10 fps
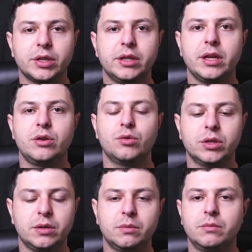and then you
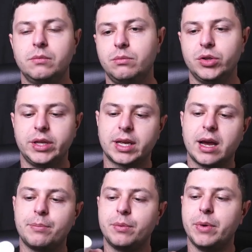would put the
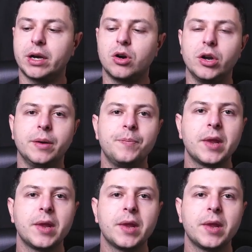cap back on.